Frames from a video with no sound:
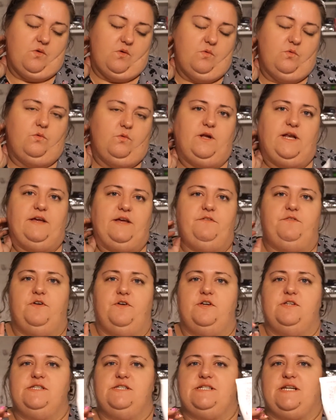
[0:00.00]
When I
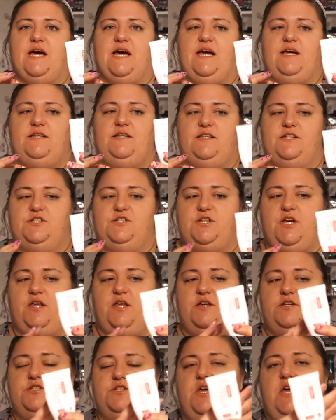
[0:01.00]
first started this
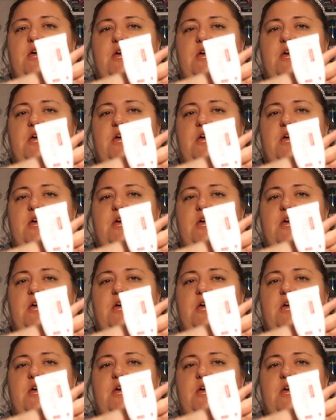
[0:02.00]
challenge,